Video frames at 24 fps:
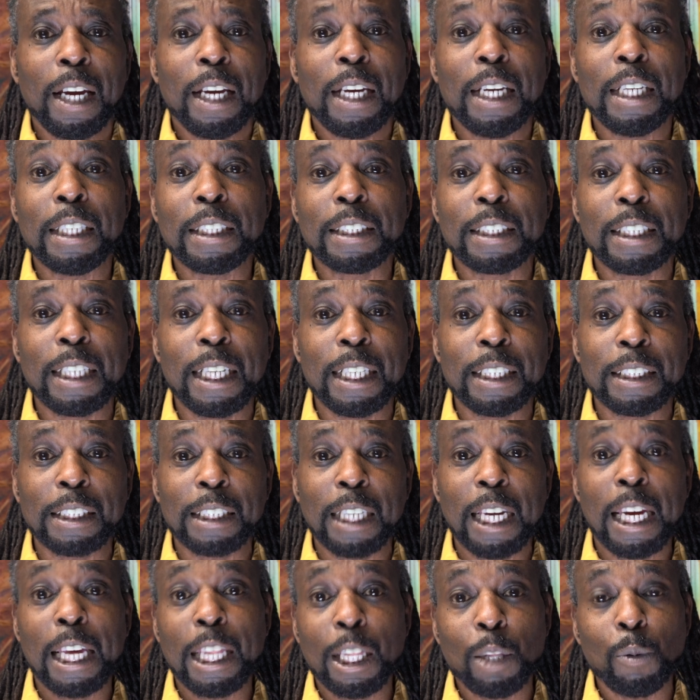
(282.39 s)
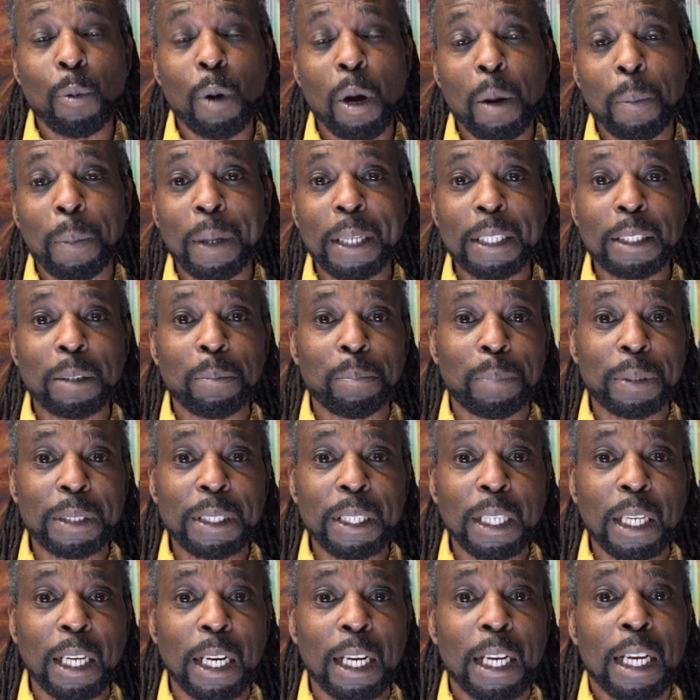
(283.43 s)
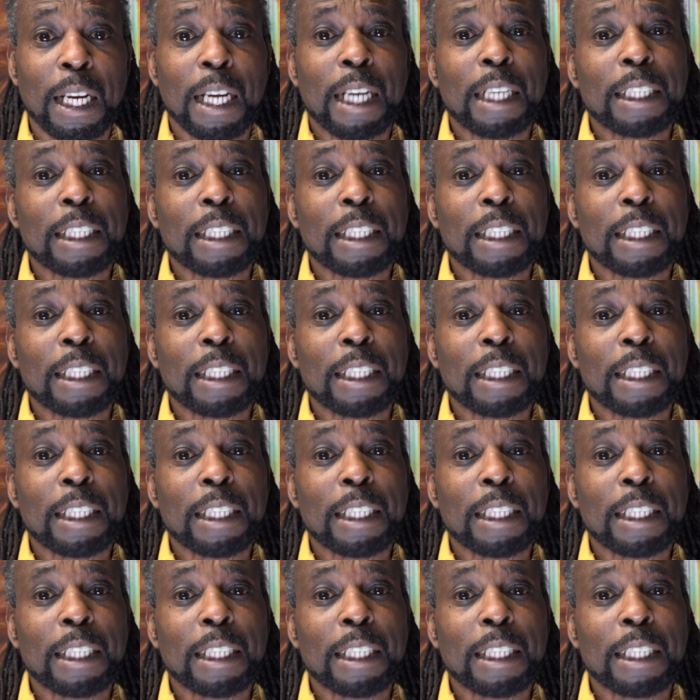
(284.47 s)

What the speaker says: incidents in the workplace in particular